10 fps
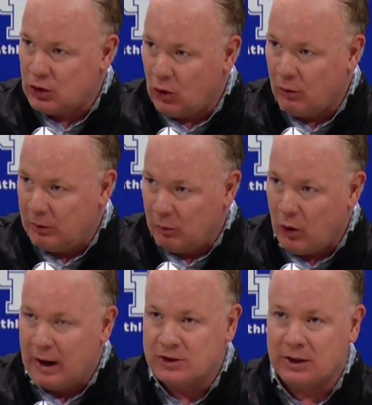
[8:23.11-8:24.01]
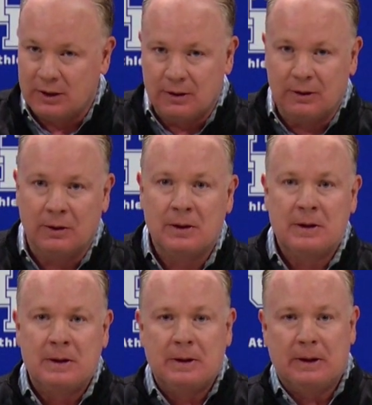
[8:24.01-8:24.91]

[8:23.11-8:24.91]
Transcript: show them and watch it. And